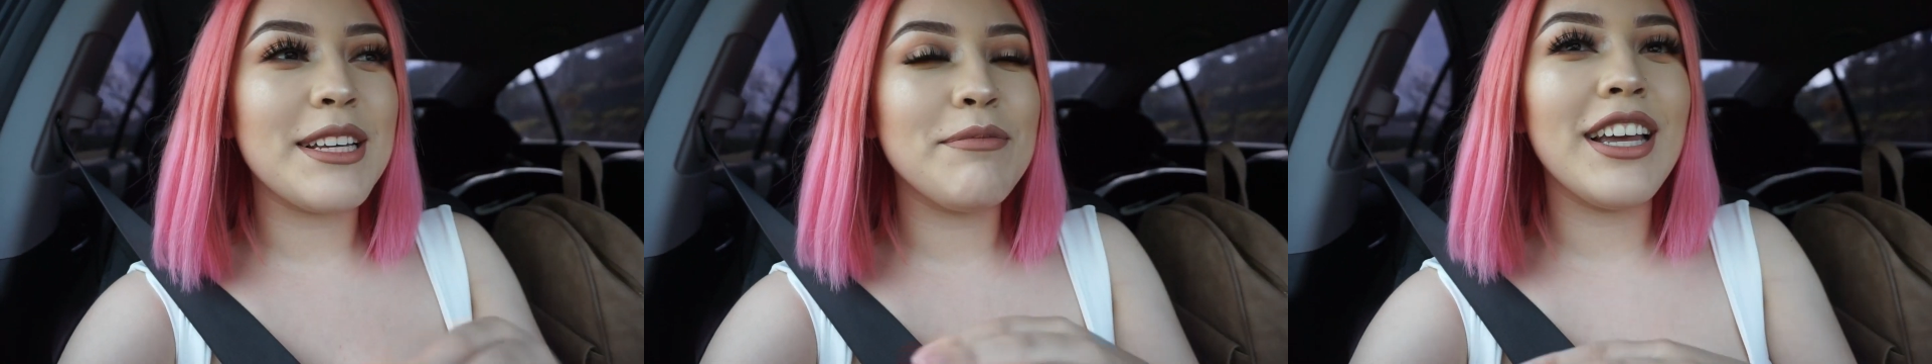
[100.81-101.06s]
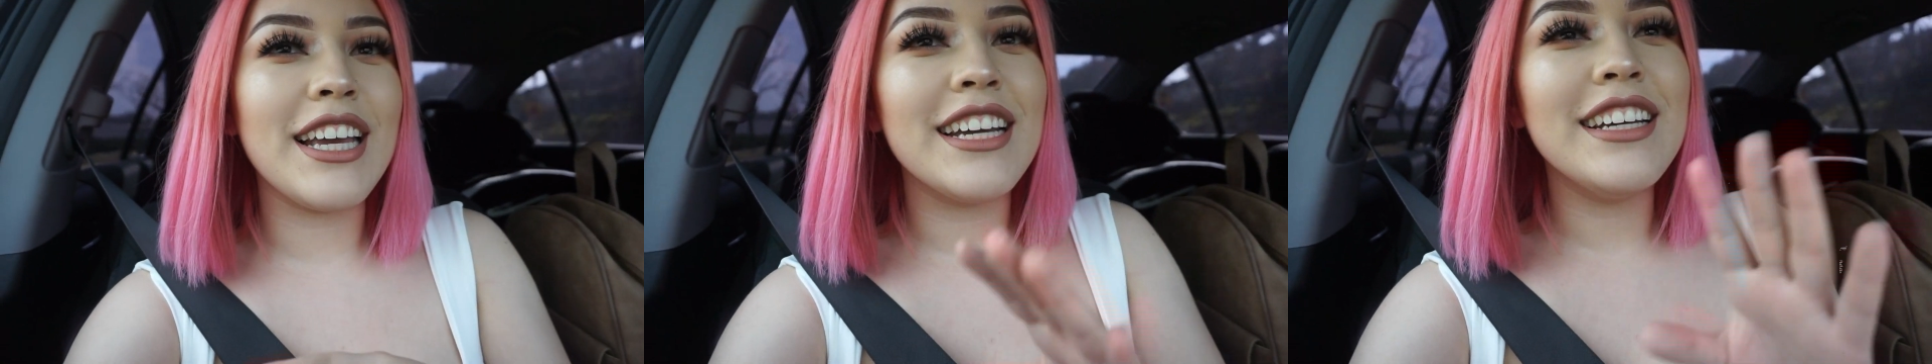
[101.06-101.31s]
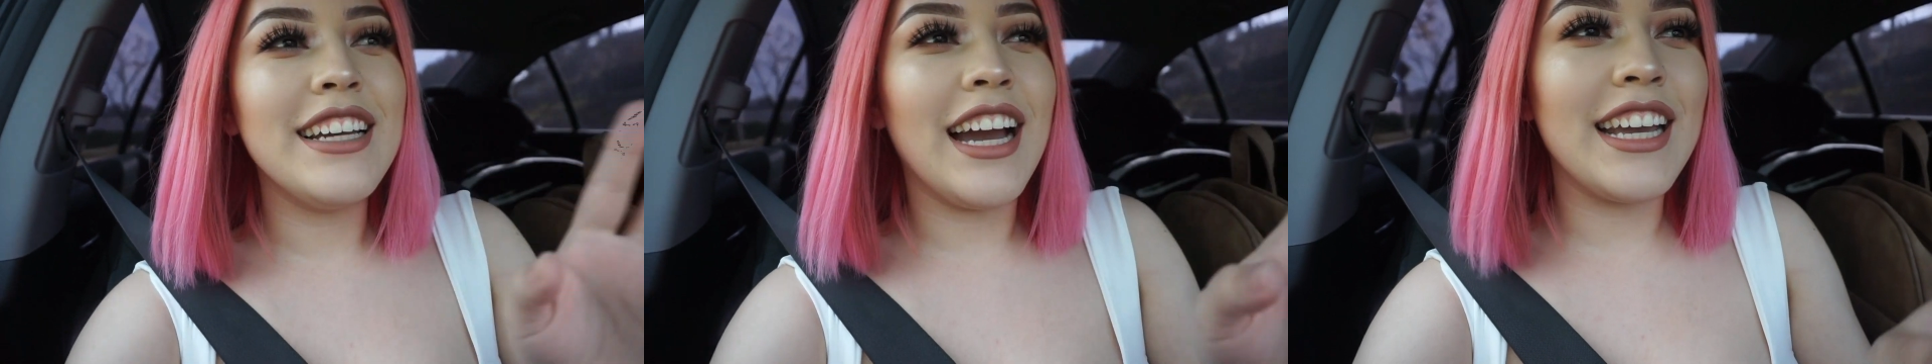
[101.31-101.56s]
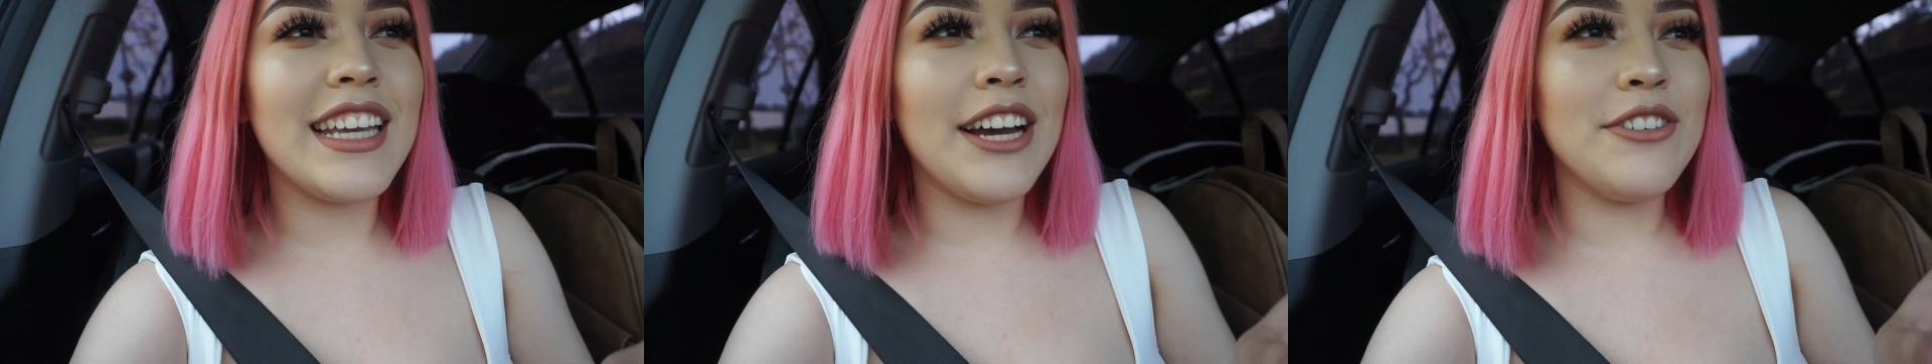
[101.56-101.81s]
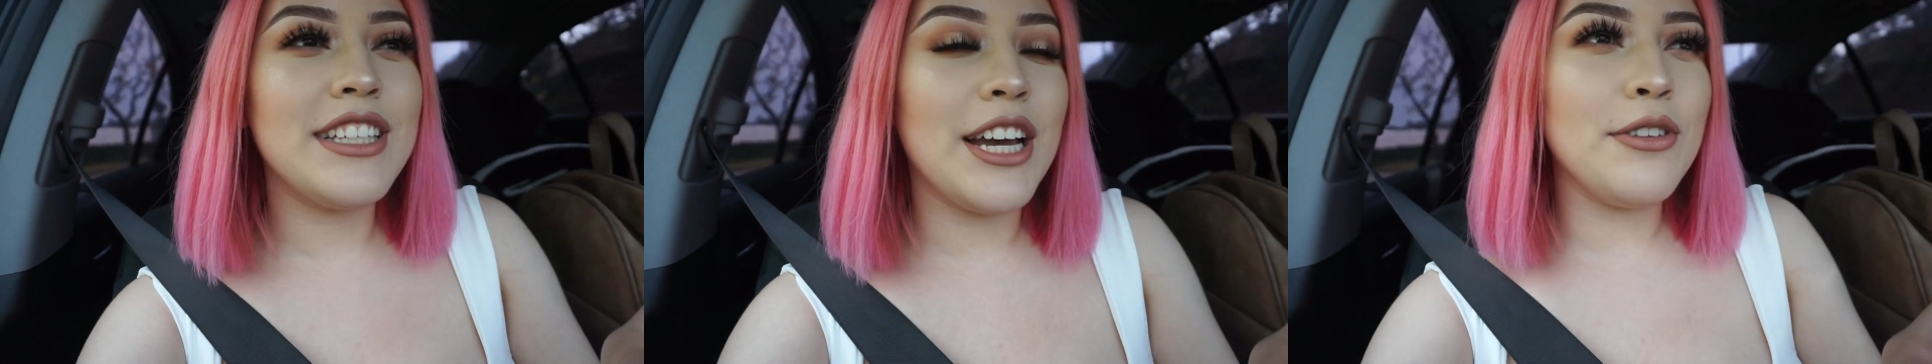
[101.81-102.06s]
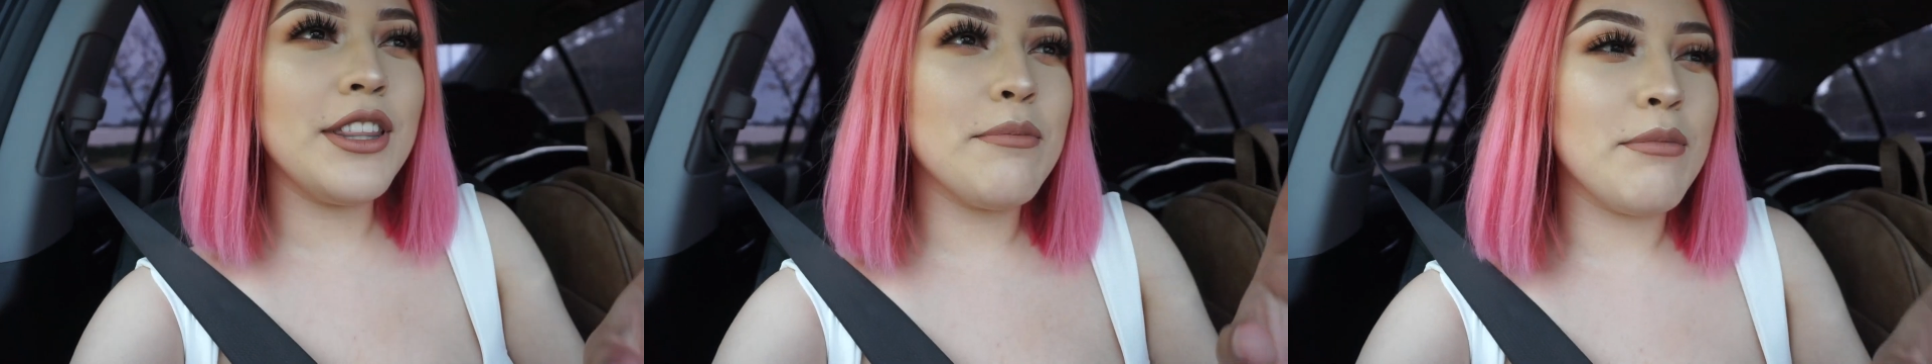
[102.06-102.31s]
I'm like, I count
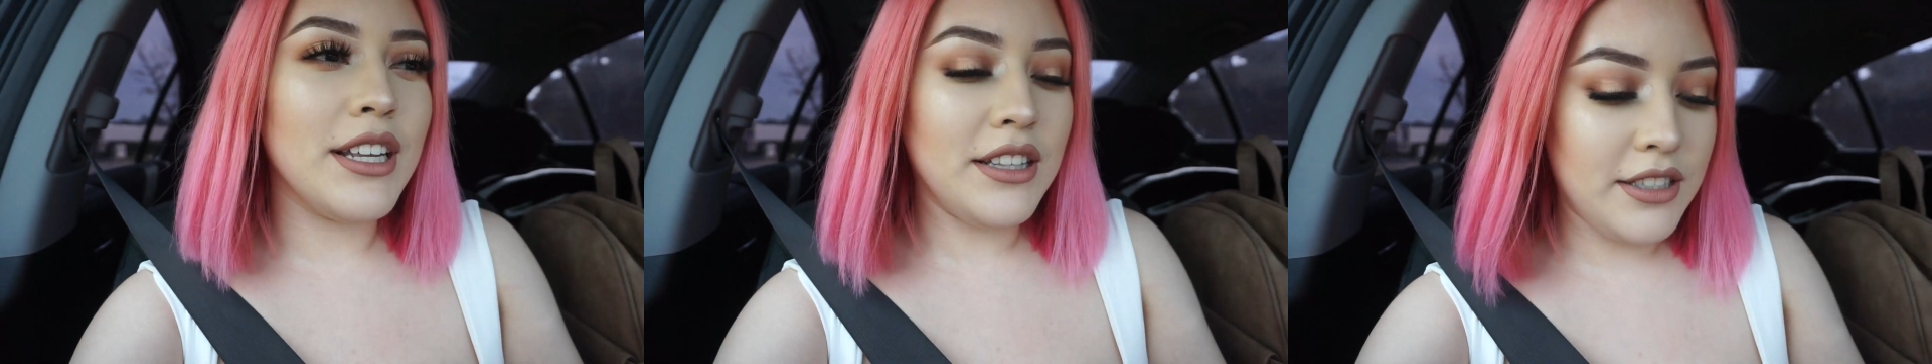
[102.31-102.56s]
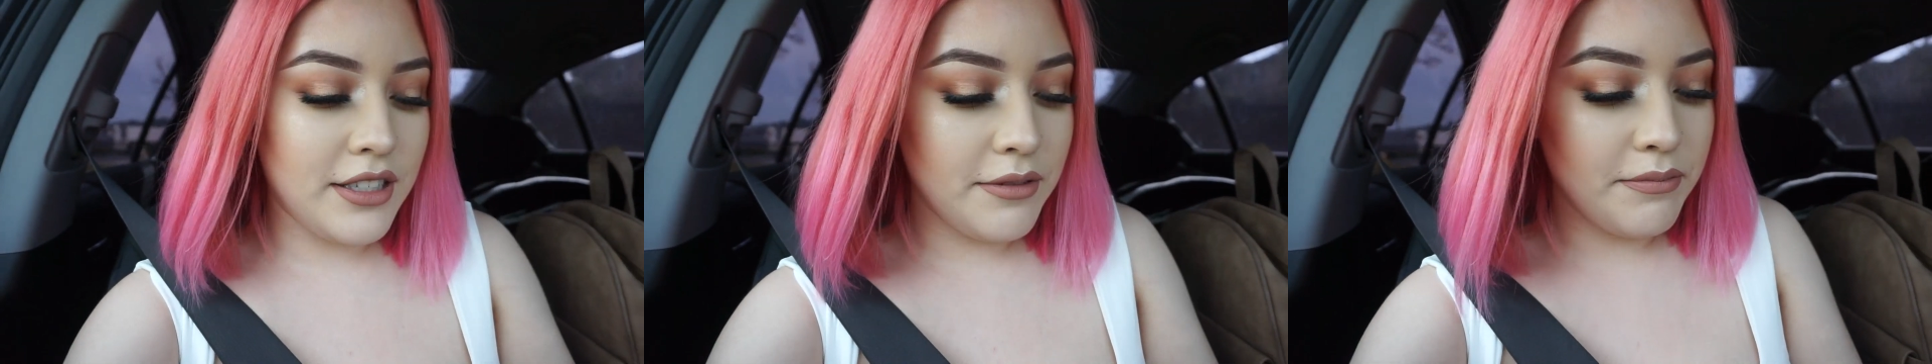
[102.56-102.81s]
down the months.